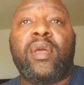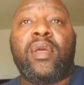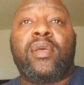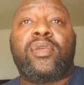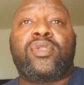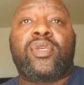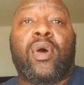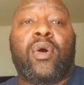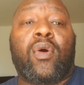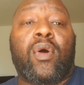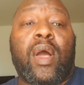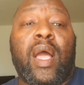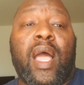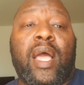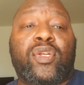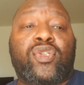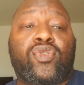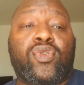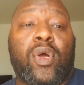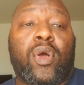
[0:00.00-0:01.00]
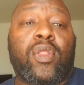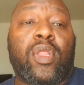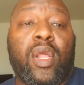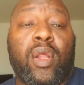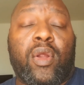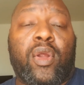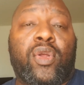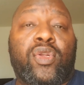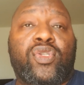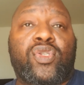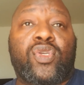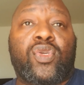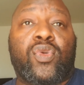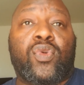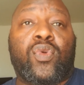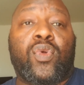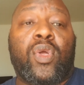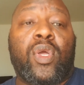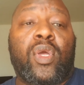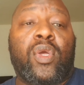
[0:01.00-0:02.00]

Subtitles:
So I strongly urge you